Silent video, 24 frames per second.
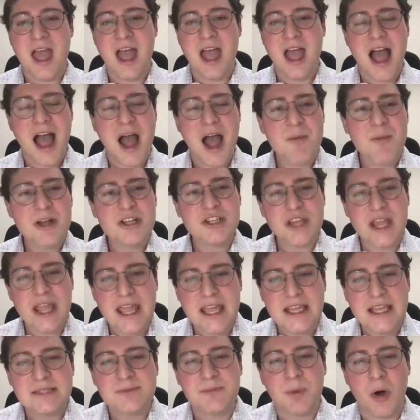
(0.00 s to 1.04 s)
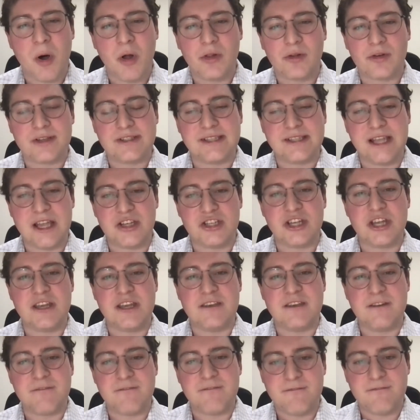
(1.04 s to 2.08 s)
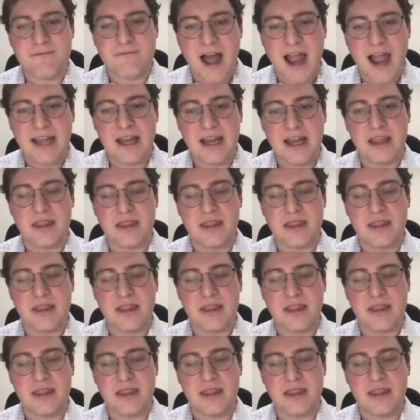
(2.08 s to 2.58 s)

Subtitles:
How much is polarization defining